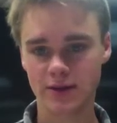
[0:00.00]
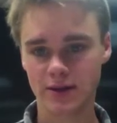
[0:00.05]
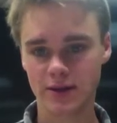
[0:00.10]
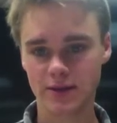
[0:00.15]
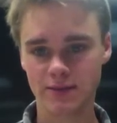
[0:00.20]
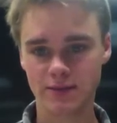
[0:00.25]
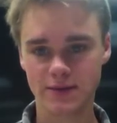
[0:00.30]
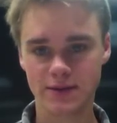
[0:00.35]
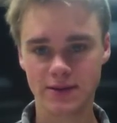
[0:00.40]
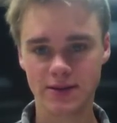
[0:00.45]

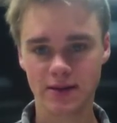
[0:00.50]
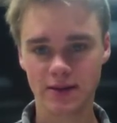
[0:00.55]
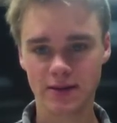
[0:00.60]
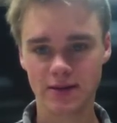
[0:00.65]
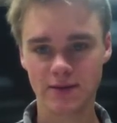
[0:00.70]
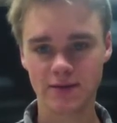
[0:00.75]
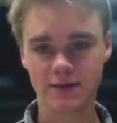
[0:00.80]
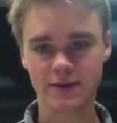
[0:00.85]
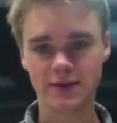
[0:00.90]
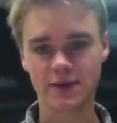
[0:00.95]
They stuck
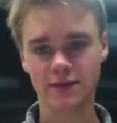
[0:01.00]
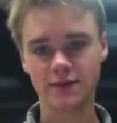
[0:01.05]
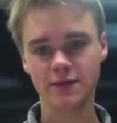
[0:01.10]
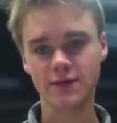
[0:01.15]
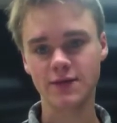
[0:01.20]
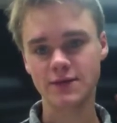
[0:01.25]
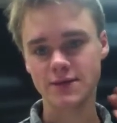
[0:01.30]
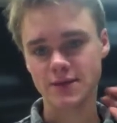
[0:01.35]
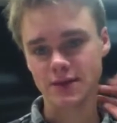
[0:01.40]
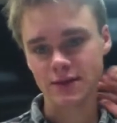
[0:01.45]
their cell
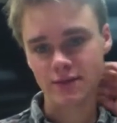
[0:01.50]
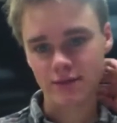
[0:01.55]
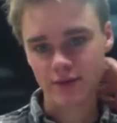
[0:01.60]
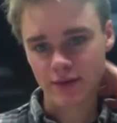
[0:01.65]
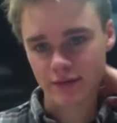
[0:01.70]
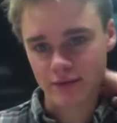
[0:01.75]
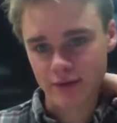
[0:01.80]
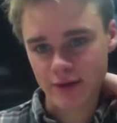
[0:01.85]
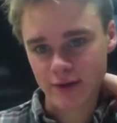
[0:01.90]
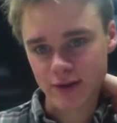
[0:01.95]
phones in the
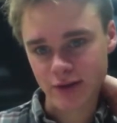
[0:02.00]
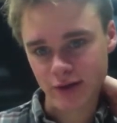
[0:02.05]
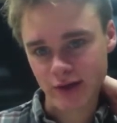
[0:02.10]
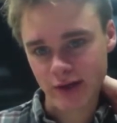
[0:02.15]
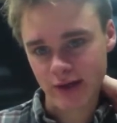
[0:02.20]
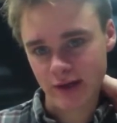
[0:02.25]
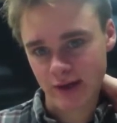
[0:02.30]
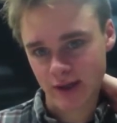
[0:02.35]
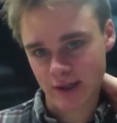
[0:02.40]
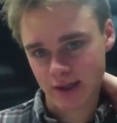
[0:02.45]

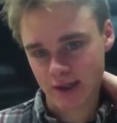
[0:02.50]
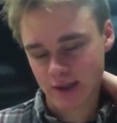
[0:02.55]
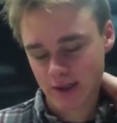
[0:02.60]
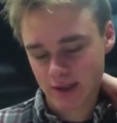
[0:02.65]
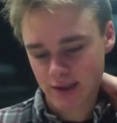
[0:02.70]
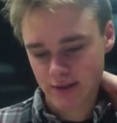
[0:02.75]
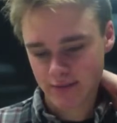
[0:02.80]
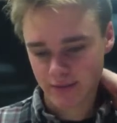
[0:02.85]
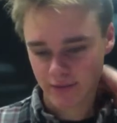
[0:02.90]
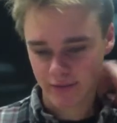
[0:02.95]
refrigerator
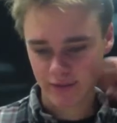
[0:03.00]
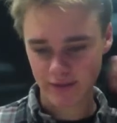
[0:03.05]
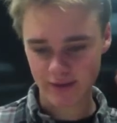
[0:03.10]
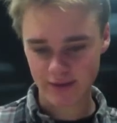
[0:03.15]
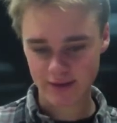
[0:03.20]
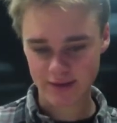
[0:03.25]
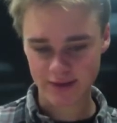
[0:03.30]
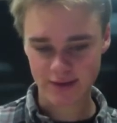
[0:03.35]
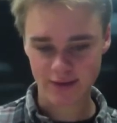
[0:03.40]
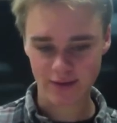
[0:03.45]
before
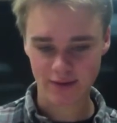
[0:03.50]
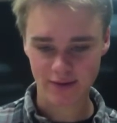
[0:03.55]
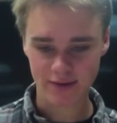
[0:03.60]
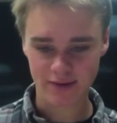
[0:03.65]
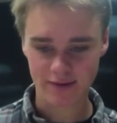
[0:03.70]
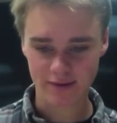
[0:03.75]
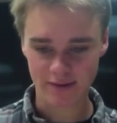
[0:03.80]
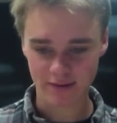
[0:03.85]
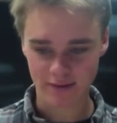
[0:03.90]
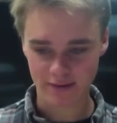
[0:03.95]
they
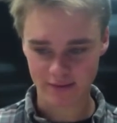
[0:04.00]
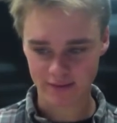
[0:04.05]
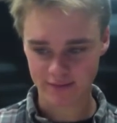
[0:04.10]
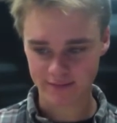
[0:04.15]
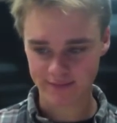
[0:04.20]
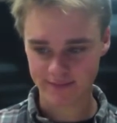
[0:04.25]
started the